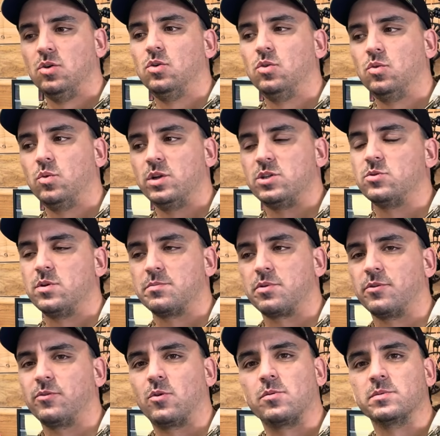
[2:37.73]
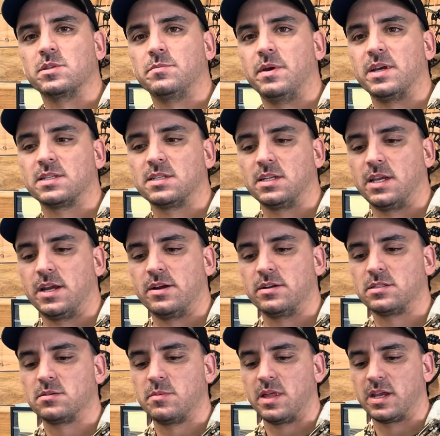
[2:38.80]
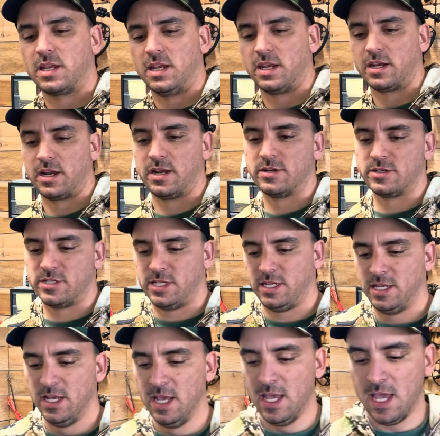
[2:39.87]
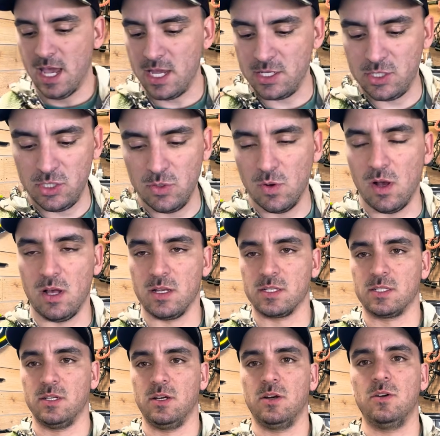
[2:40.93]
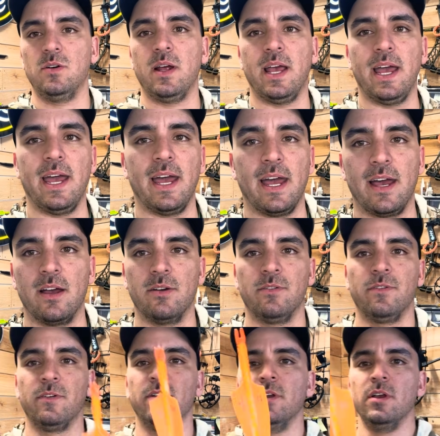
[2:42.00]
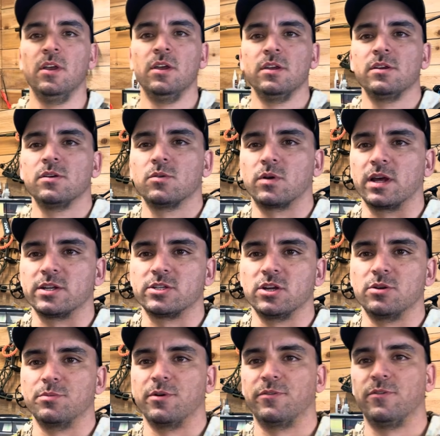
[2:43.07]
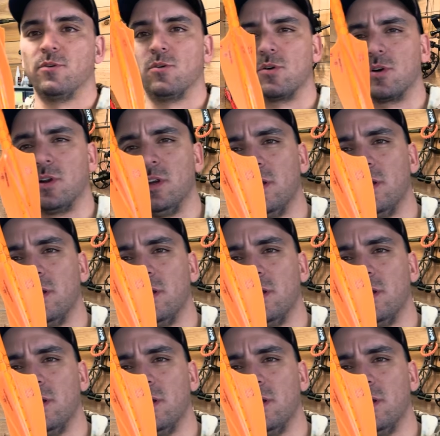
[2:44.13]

which one performs the best and carries some of that kinetic energy. I do also have what I showed before,